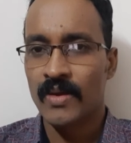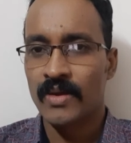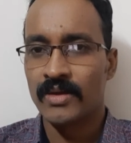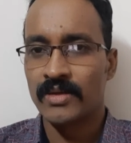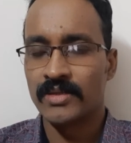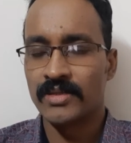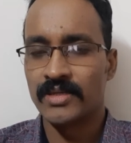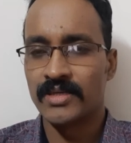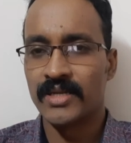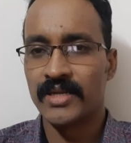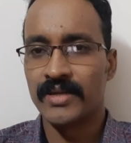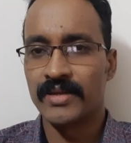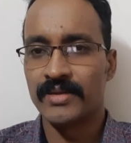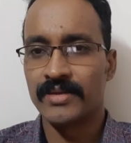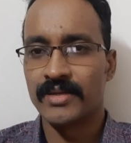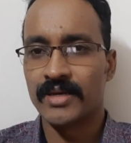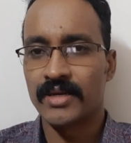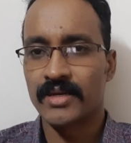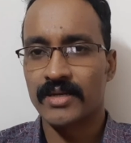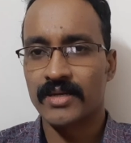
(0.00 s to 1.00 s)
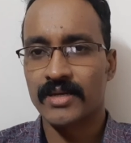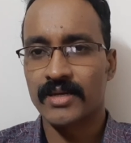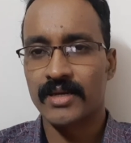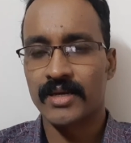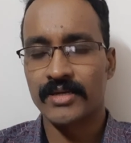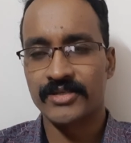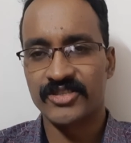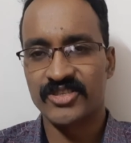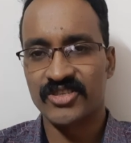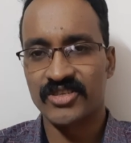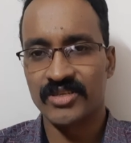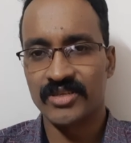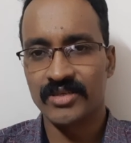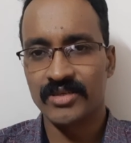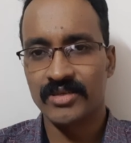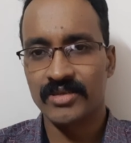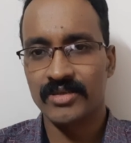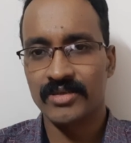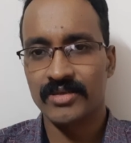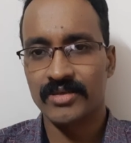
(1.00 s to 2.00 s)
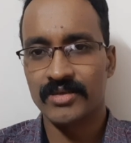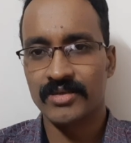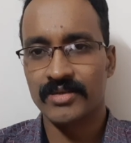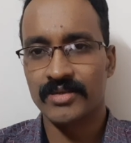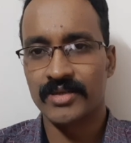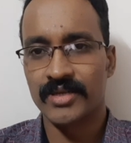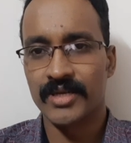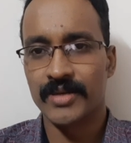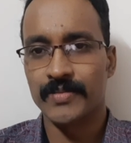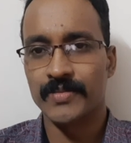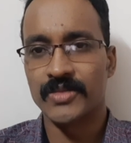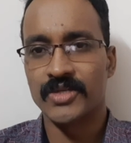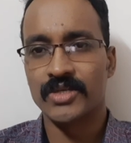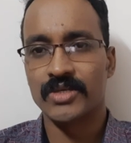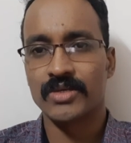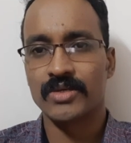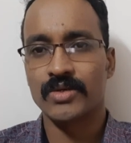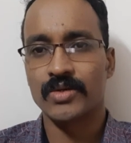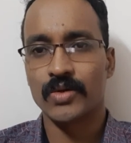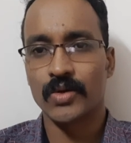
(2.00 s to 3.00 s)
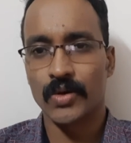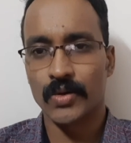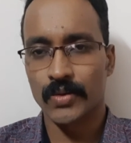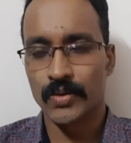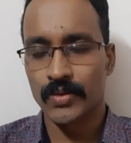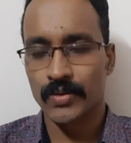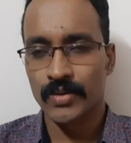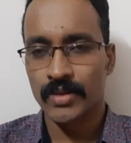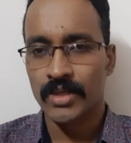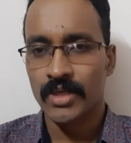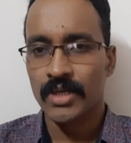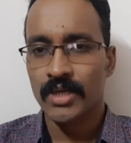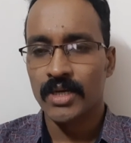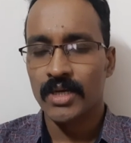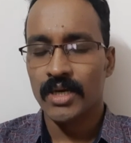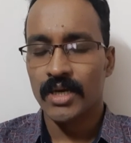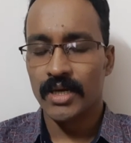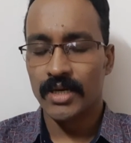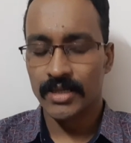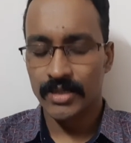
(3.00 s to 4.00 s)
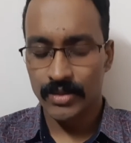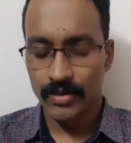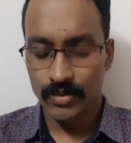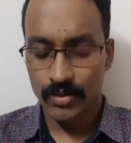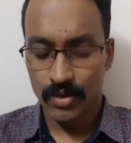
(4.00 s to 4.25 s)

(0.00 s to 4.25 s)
the dark country named Congo. And